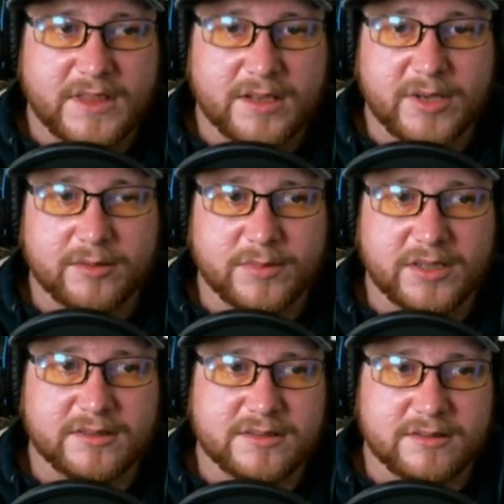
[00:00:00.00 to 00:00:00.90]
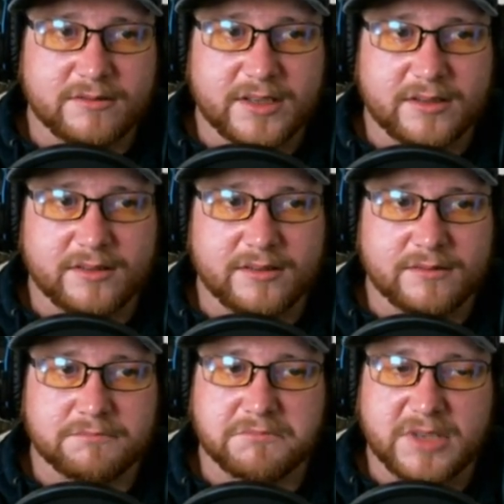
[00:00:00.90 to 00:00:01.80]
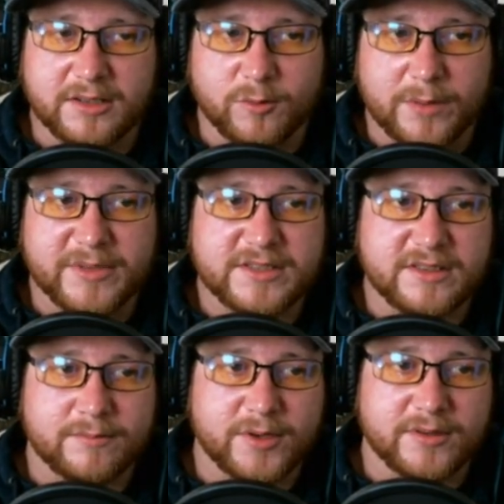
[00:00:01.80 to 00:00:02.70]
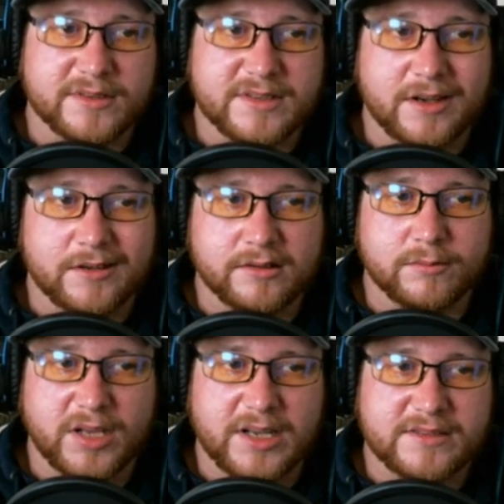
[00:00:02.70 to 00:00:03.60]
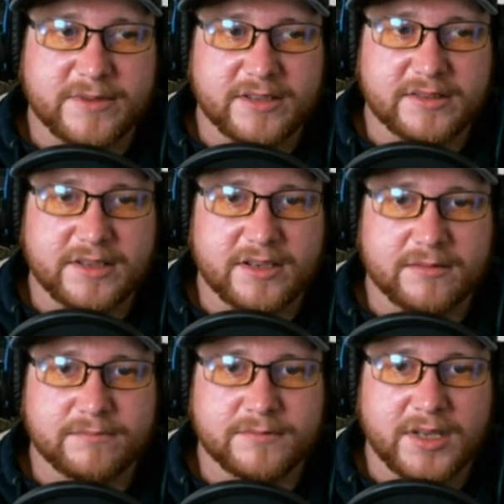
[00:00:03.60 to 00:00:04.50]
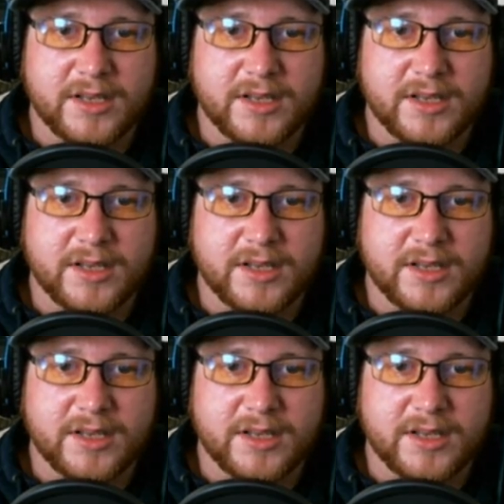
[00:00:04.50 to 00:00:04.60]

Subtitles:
The metal billet is located in the weapons components under blacksmithing tab.